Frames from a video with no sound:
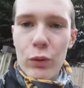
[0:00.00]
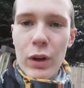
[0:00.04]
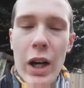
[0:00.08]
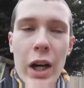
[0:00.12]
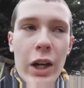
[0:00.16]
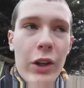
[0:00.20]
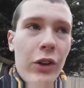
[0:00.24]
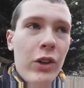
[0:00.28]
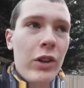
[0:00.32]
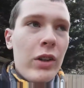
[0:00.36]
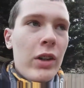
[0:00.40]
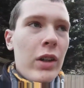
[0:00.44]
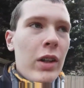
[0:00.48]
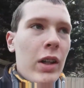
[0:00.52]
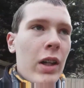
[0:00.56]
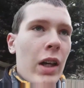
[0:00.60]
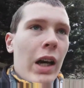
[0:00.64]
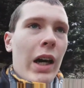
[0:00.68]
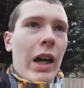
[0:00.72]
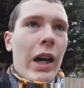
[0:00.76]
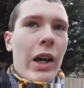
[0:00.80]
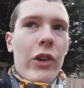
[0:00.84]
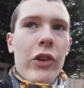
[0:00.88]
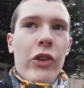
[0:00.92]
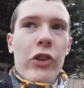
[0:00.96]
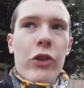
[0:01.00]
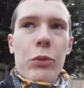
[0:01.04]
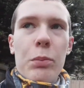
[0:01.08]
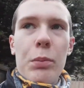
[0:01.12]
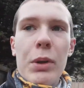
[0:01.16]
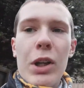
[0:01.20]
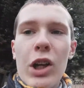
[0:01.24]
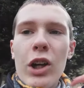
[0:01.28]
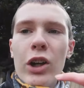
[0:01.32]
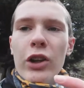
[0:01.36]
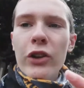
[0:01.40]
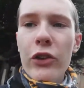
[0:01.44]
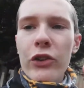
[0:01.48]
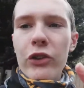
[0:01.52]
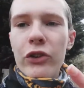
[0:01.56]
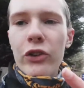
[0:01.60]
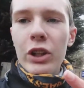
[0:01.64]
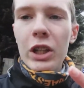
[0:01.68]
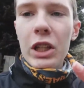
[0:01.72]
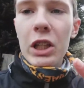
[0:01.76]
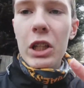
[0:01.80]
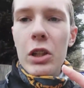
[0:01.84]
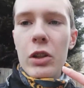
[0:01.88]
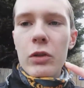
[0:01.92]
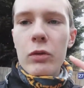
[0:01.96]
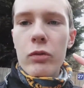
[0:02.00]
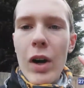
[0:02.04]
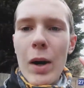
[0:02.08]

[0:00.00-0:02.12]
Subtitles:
ride. And because the